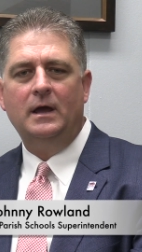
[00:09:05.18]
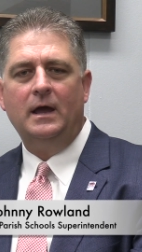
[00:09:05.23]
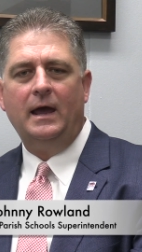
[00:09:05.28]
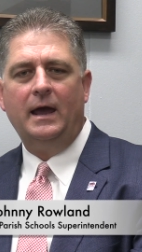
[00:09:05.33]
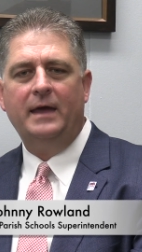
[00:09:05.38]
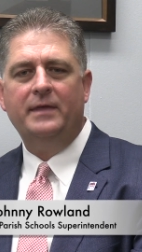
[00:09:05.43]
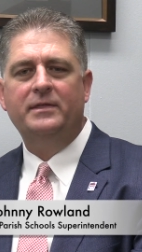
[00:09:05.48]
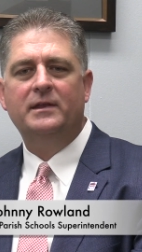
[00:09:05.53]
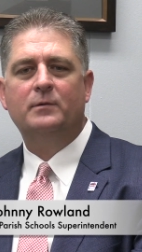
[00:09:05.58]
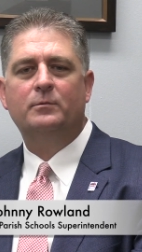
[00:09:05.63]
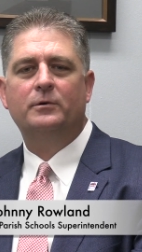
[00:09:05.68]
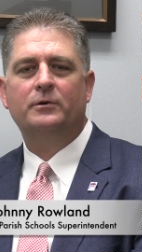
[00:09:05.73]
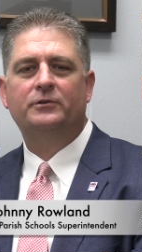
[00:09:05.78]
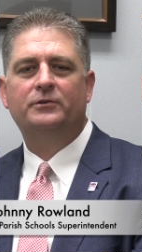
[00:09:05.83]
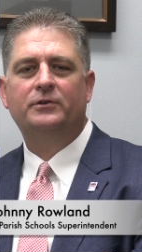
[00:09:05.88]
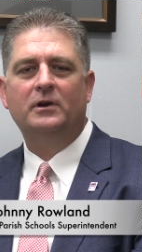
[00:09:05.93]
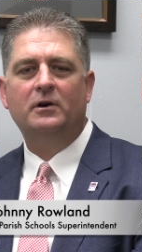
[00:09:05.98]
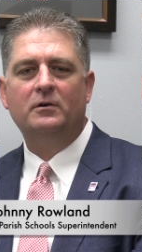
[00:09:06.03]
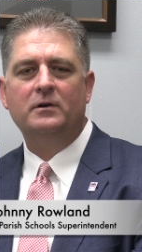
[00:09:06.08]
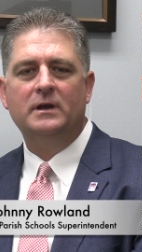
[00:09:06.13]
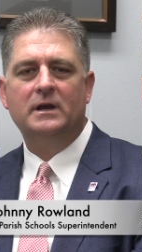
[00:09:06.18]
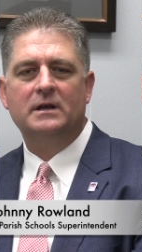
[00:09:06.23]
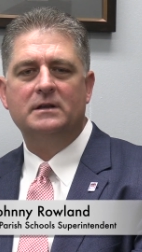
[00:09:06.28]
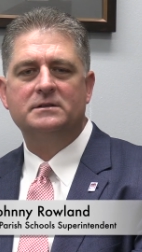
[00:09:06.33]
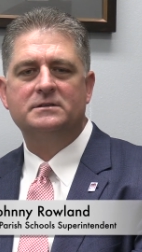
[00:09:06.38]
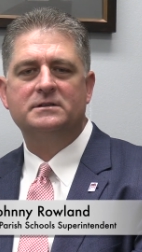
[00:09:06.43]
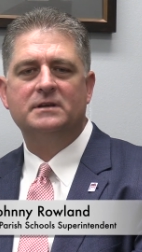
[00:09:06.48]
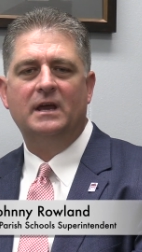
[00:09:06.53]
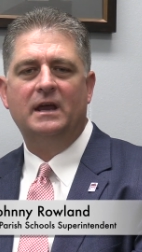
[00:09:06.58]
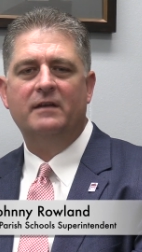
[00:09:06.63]
and the
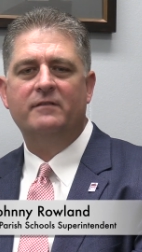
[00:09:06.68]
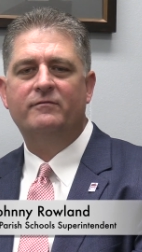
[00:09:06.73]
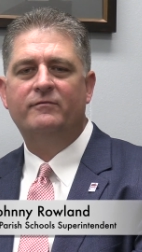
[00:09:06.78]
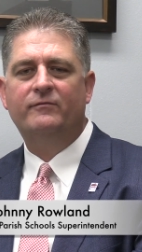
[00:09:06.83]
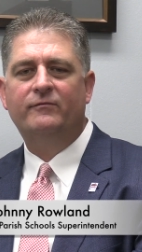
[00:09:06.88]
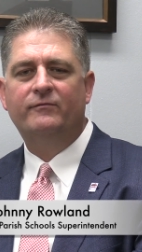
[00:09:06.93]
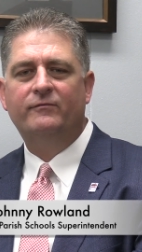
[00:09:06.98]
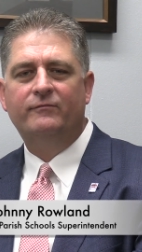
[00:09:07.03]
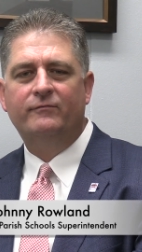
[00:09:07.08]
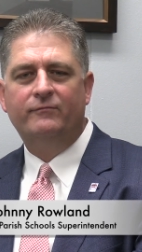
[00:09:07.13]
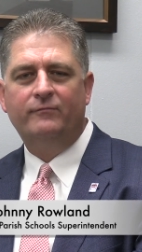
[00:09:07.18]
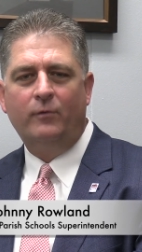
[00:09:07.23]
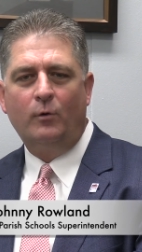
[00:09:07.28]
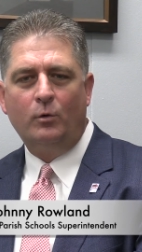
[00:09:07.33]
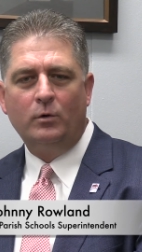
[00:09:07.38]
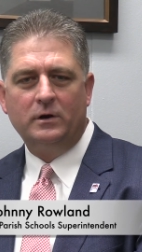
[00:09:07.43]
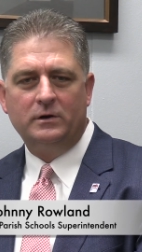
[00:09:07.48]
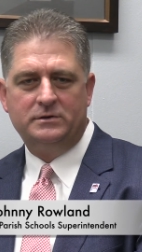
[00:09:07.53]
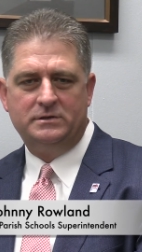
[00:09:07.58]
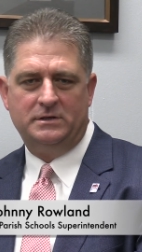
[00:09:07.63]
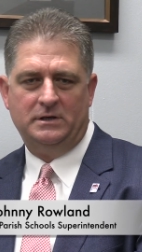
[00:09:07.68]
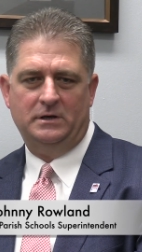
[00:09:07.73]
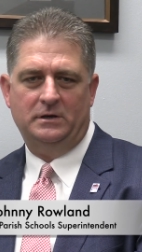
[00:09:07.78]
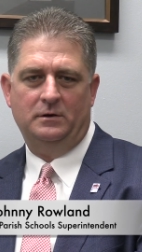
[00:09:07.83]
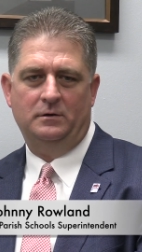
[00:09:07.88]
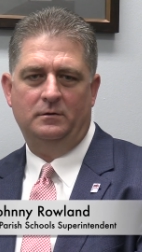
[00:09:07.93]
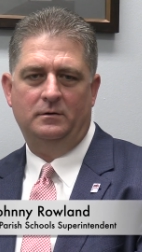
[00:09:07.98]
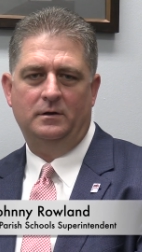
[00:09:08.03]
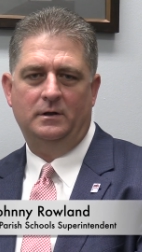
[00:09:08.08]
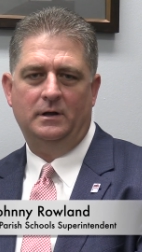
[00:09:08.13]
resilience and
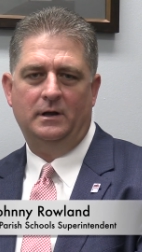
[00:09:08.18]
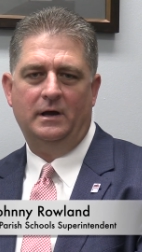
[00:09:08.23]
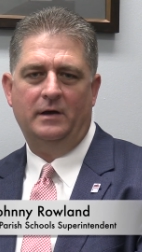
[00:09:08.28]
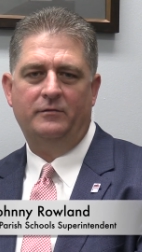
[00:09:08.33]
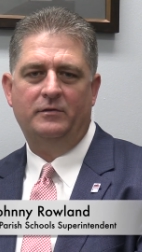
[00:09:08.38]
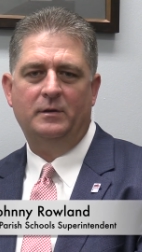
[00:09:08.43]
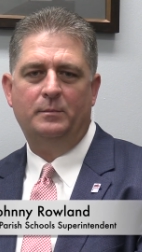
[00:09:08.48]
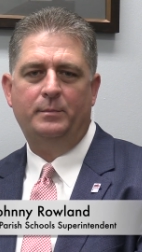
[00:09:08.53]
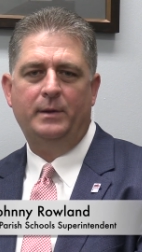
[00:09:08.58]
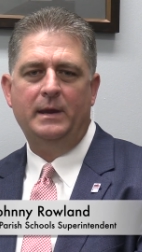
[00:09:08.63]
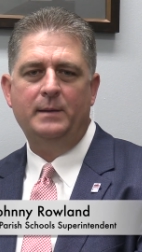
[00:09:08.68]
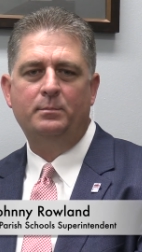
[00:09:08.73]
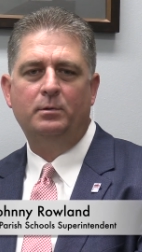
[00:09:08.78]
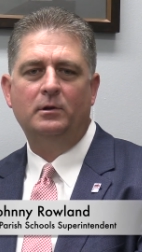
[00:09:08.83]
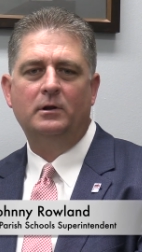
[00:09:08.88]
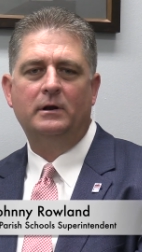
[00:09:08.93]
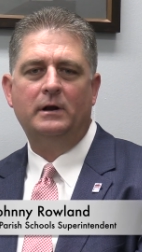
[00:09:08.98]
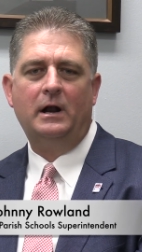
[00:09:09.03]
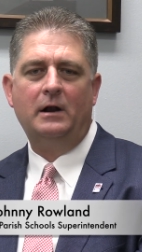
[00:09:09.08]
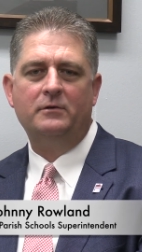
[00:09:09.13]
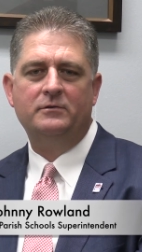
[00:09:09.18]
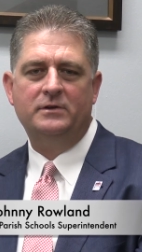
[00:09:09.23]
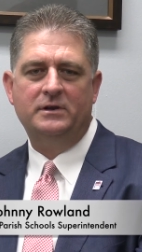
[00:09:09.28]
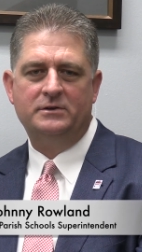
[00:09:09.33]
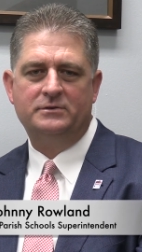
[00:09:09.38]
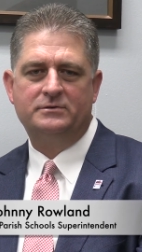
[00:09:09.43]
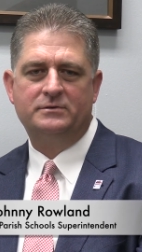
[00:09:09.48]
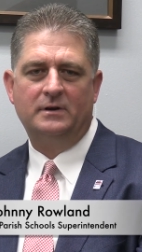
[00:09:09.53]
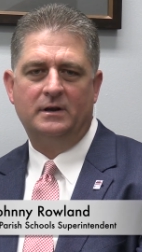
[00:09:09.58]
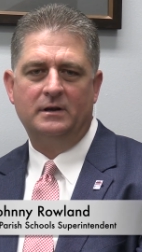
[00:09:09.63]
fortitude of the people in our
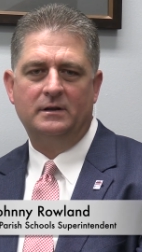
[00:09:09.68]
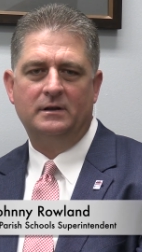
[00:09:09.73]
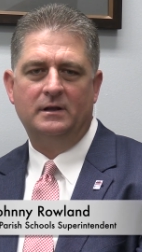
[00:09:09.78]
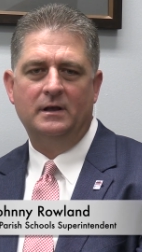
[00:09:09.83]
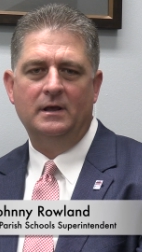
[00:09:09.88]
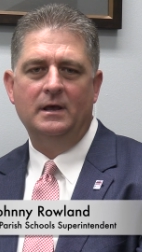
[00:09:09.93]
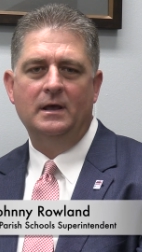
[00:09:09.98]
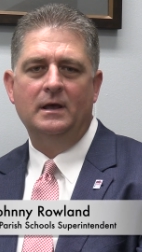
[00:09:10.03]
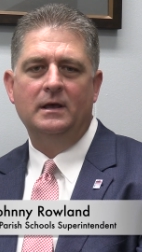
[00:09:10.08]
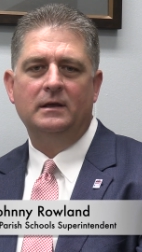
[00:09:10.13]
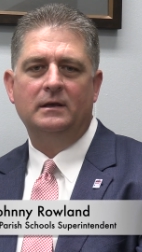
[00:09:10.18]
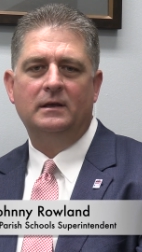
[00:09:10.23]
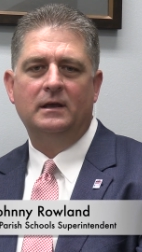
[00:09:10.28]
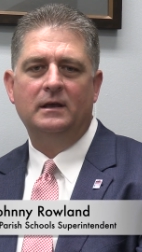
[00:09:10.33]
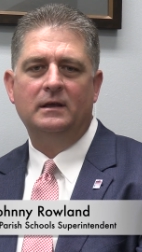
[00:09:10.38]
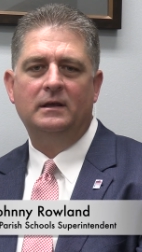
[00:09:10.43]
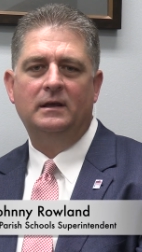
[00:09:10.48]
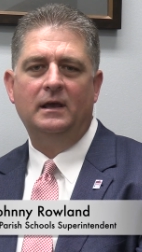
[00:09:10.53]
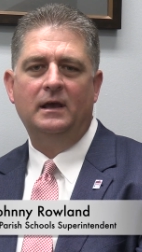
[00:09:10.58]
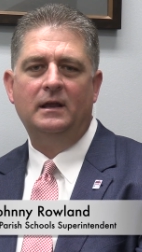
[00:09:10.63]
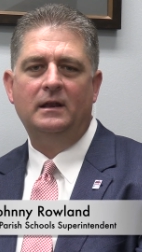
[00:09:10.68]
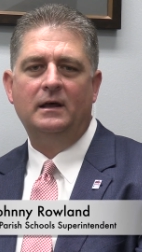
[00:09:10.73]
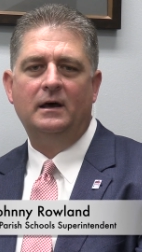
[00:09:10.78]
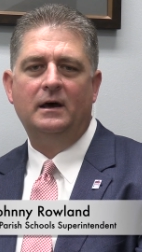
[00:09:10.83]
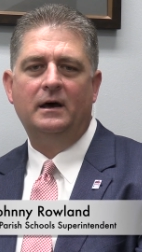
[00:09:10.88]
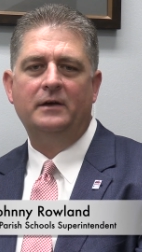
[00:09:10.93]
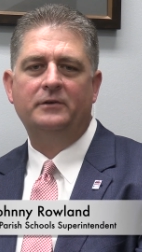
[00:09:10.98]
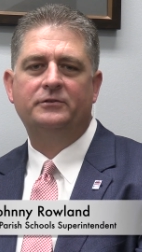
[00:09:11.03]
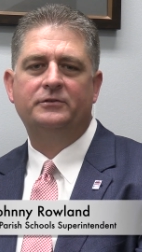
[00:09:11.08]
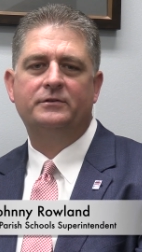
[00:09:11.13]
district can get
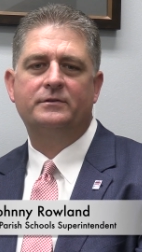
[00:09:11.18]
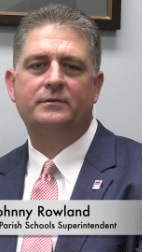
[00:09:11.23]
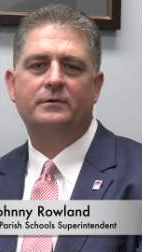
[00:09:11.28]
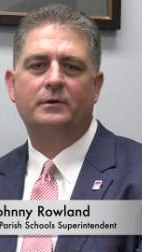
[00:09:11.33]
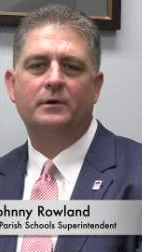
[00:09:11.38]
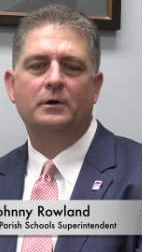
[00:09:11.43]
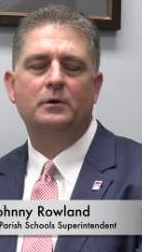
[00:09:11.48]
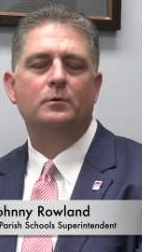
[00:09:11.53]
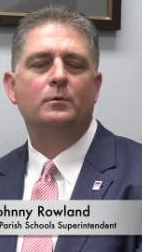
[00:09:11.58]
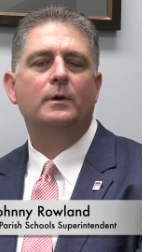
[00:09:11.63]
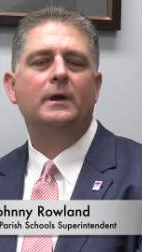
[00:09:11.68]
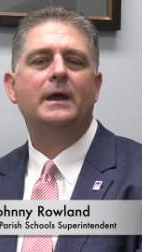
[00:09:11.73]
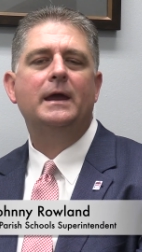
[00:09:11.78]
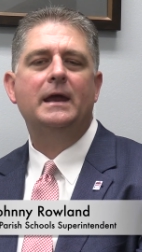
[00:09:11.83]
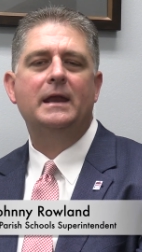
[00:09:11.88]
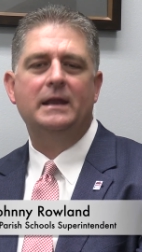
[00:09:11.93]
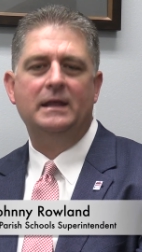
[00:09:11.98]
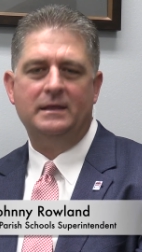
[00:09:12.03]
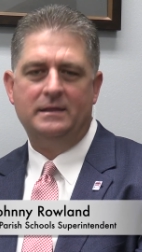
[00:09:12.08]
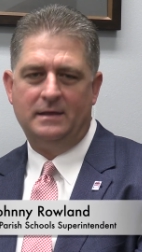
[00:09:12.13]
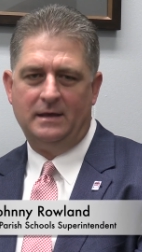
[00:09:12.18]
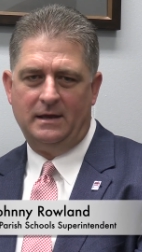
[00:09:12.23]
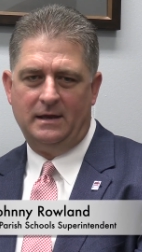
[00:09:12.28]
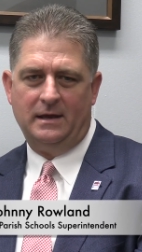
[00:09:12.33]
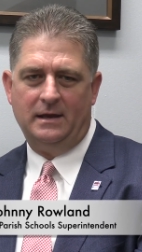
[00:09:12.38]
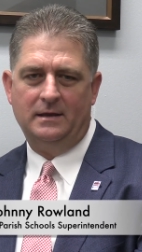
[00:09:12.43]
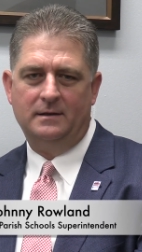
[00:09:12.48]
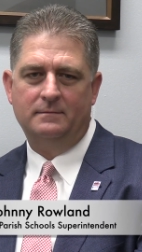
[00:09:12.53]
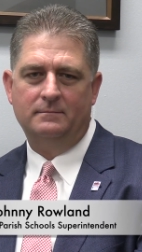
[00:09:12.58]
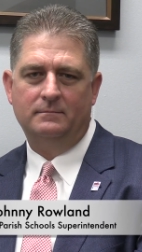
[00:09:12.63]
us through anything.